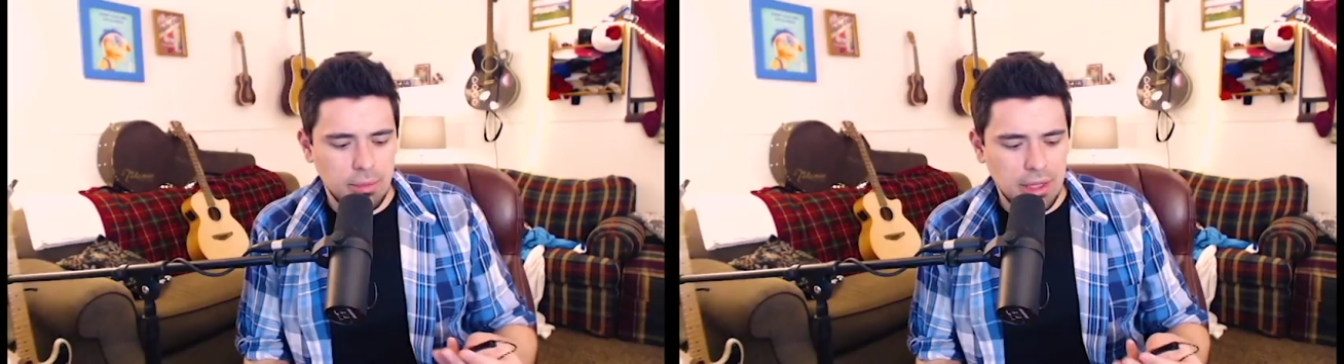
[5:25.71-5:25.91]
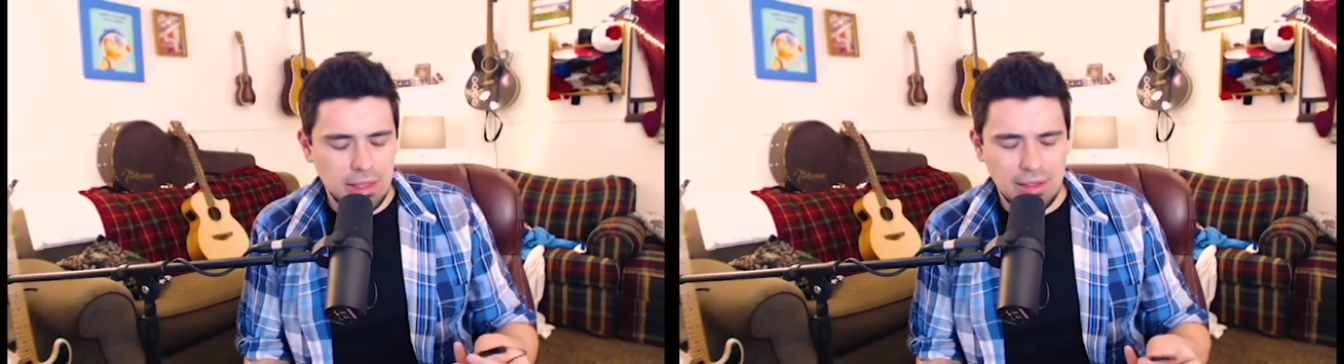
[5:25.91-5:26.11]
I
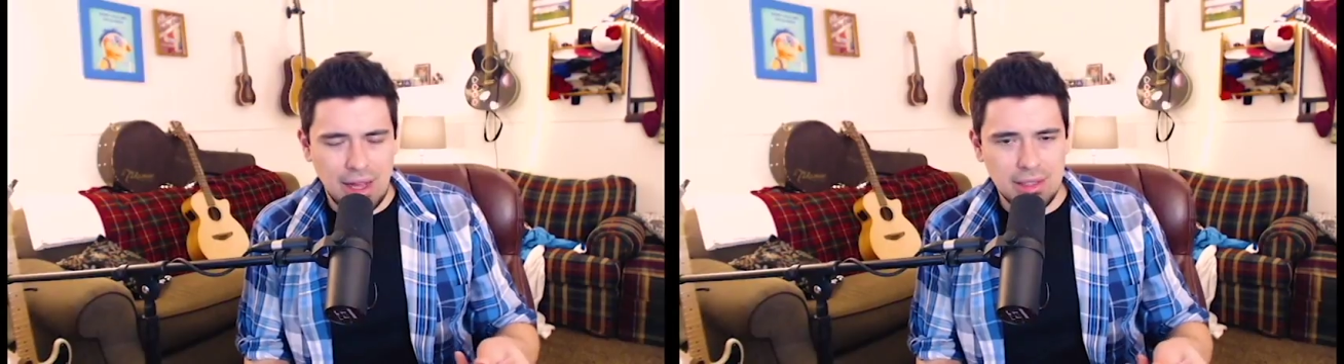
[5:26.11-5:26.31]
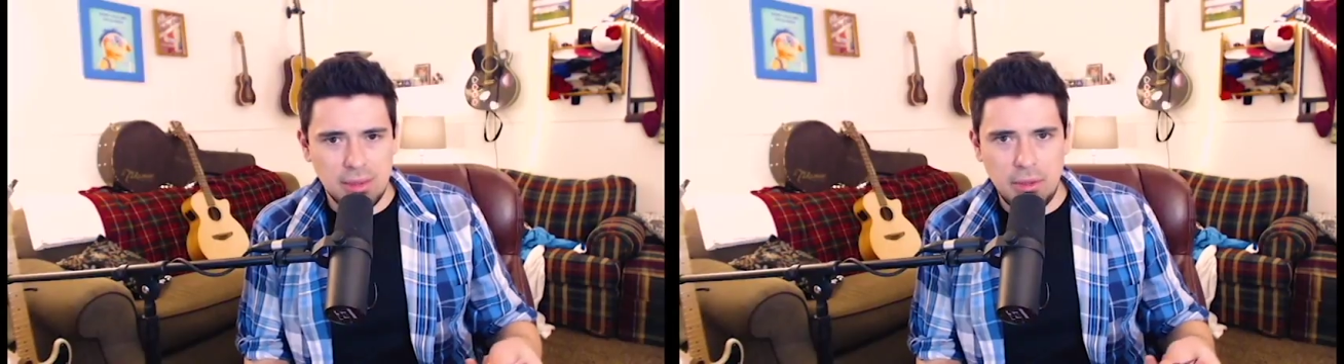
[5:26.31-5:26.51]
mean, that
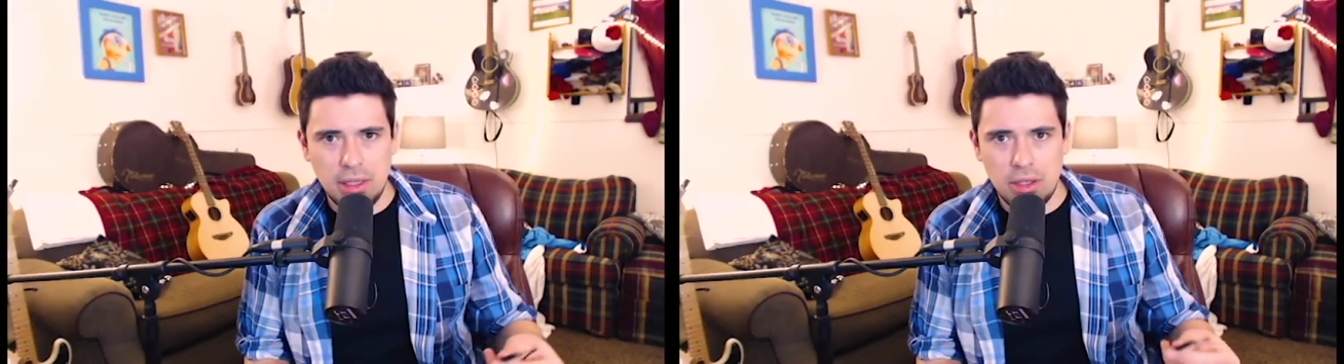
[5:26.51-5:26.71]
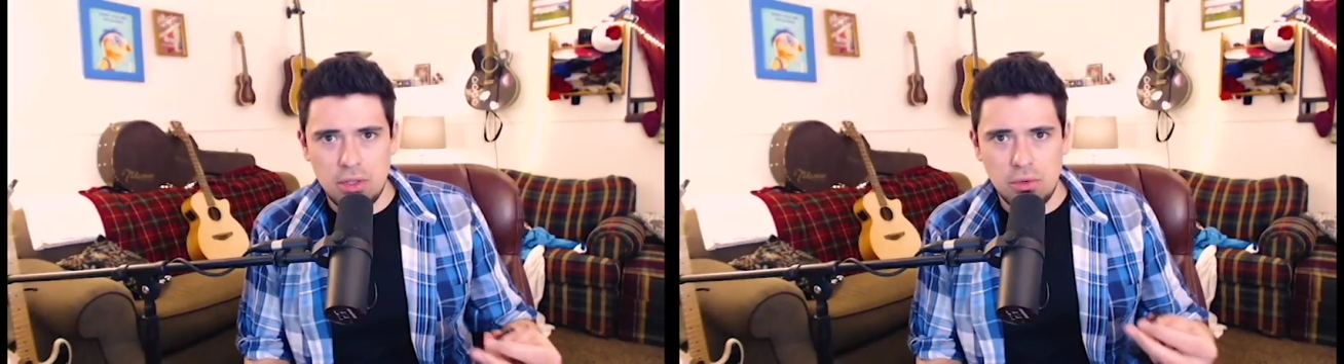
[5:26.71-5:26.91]
has to be
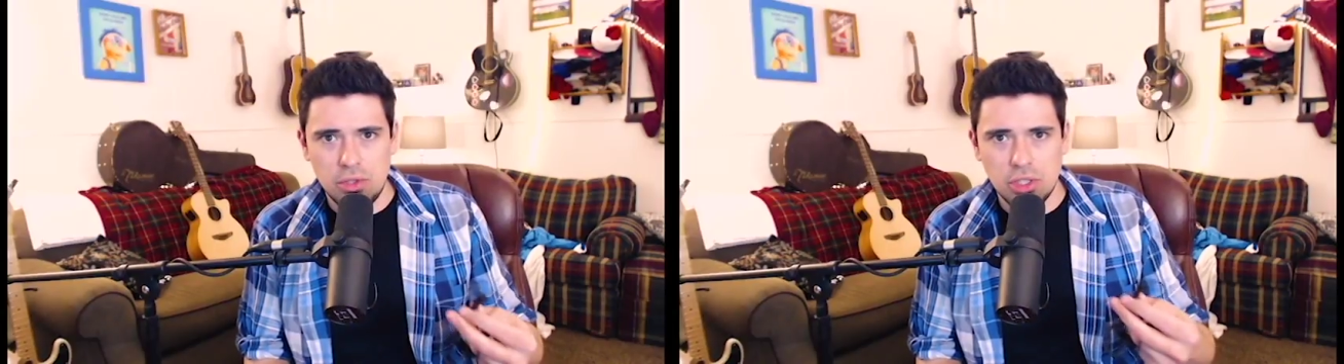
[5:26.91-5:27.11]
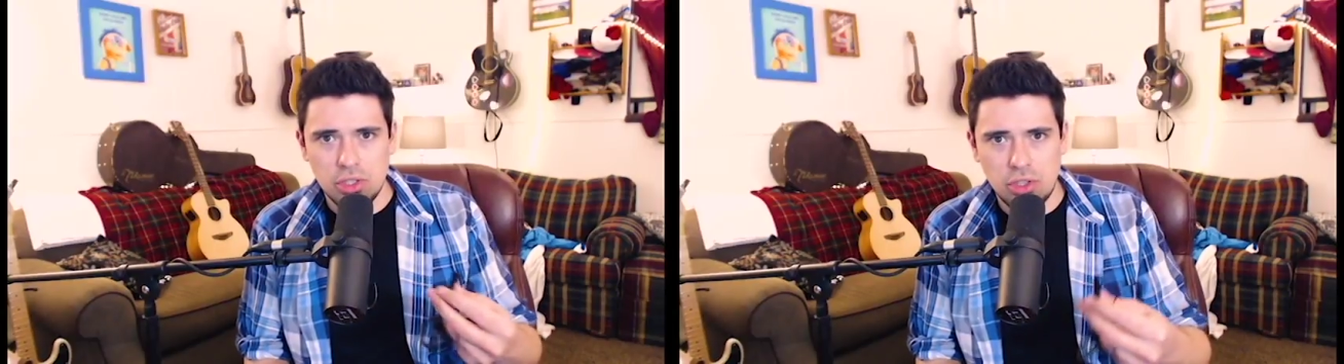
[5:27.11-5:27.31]
like a huge
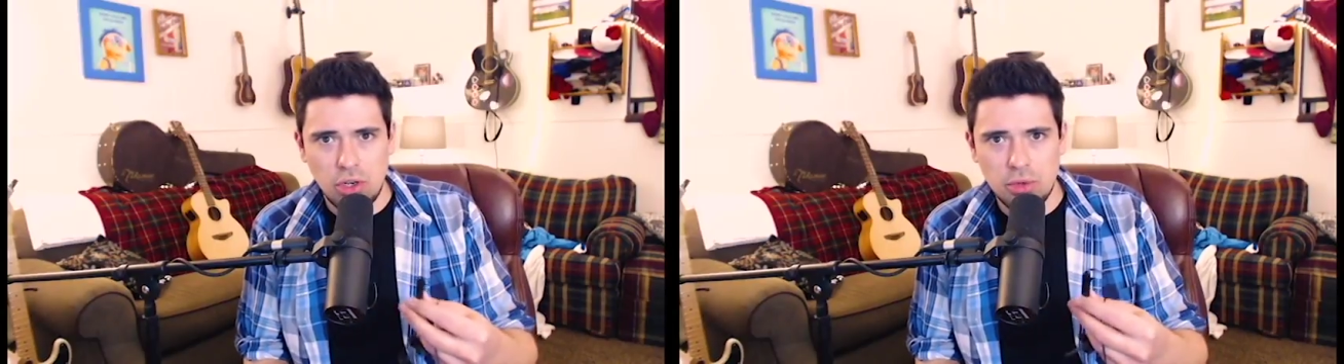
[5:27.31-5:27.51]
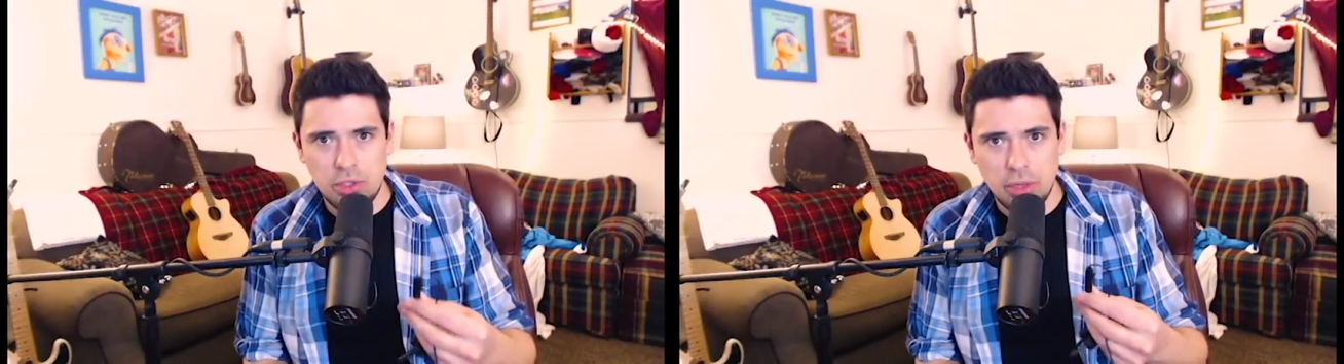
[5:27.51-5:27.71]

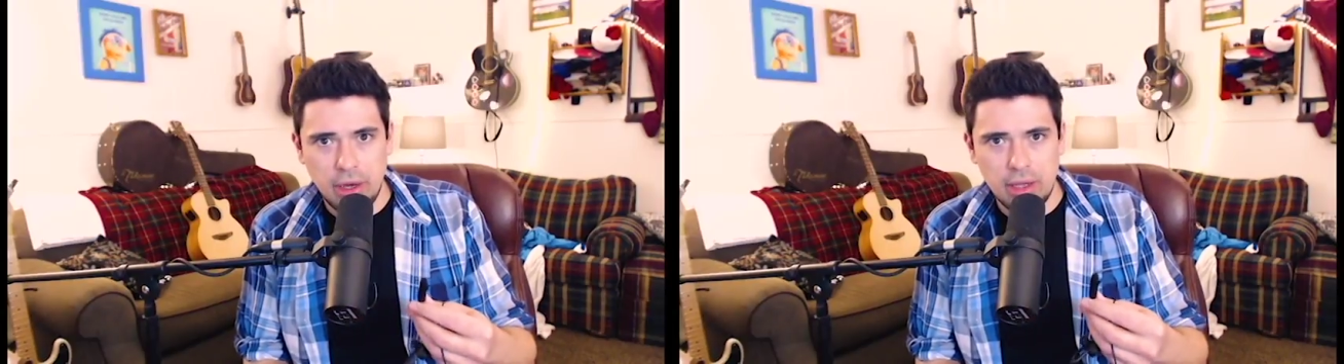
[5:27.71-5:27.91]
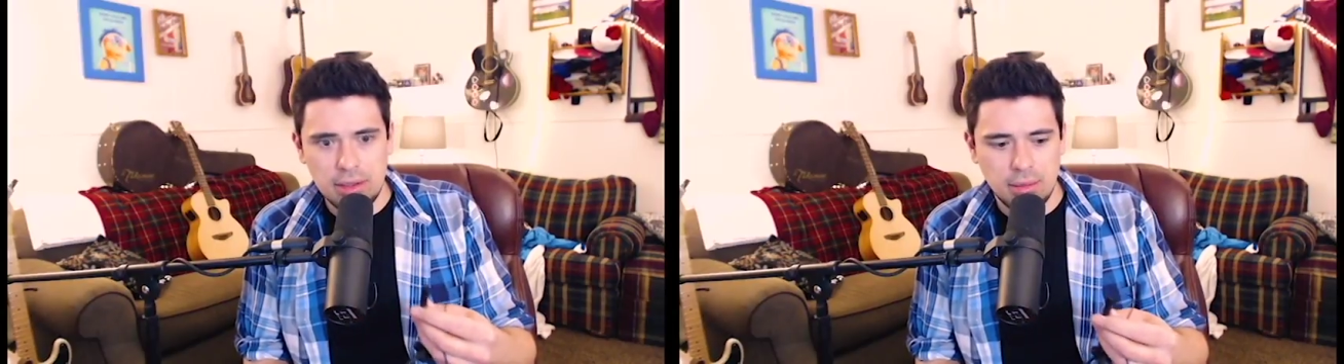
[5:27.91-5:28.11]
concern when you're
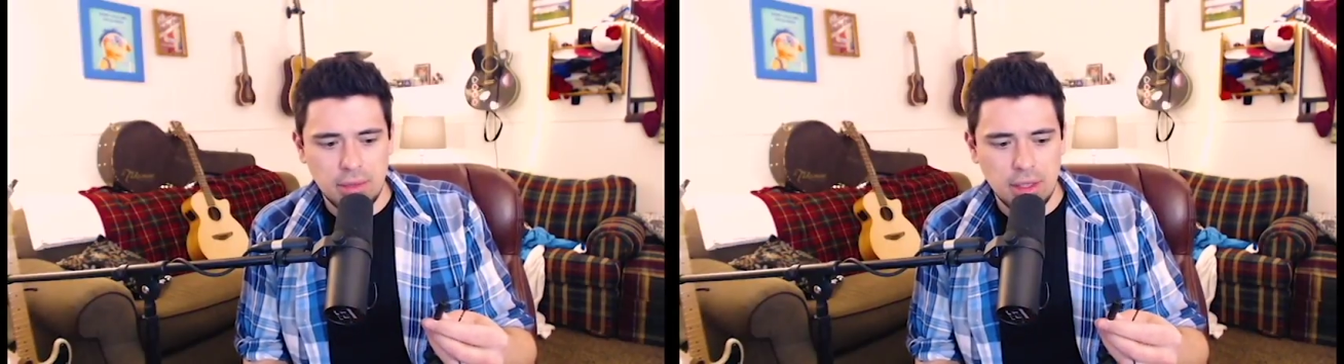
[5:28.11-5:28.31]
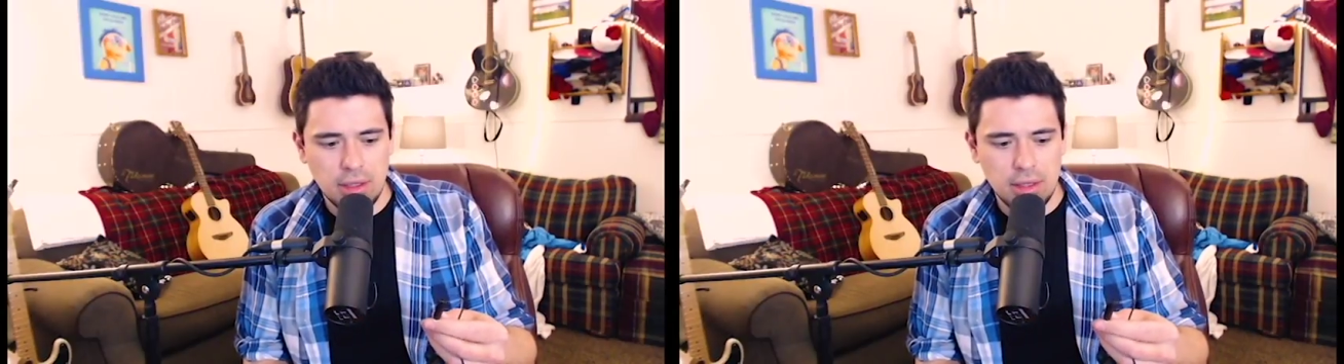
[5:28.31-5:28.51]
buying
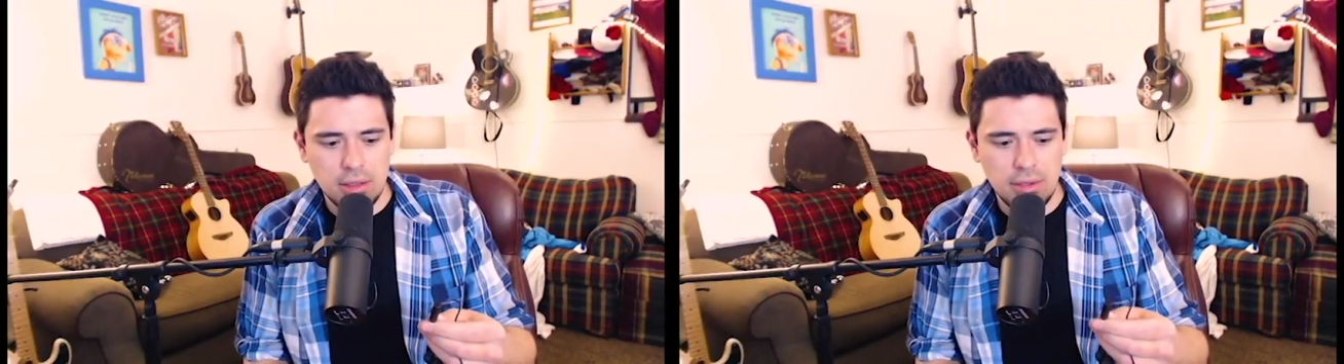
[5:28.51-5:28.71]
something like this.